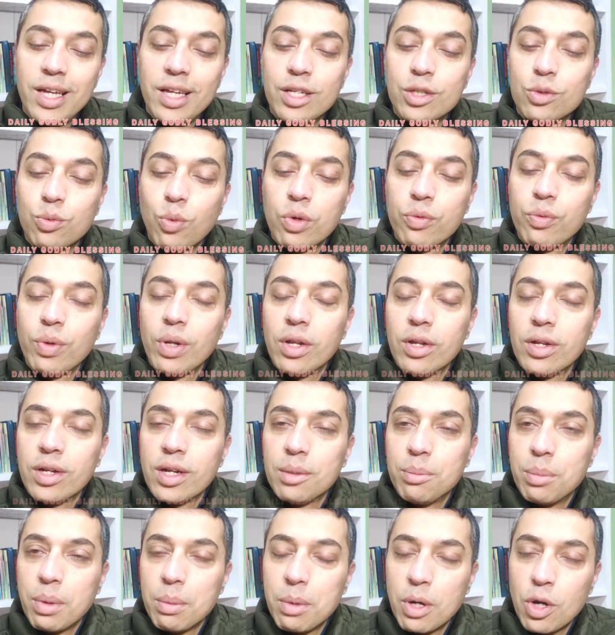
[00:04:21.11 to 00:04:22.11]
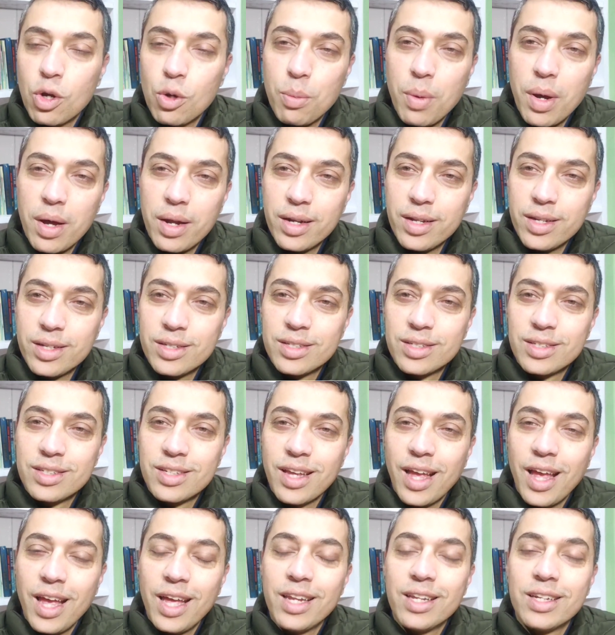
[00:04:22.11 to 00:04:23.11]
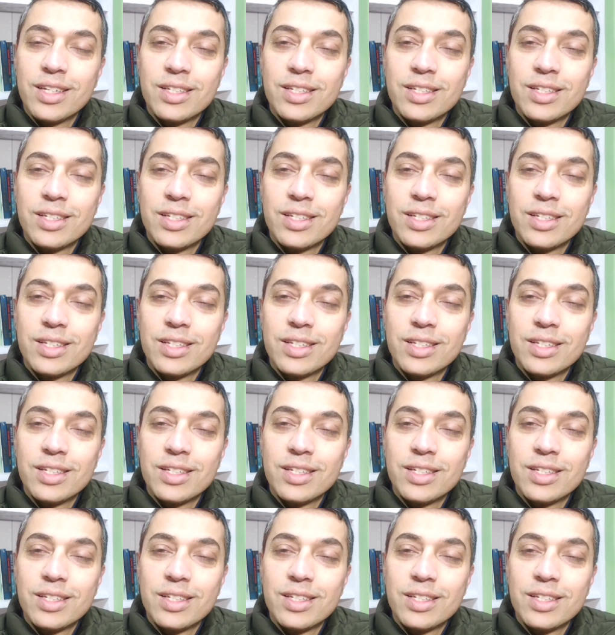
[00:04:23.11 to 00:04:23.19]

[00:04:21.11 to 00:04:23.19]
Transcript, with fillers: is what we learn at Brahma and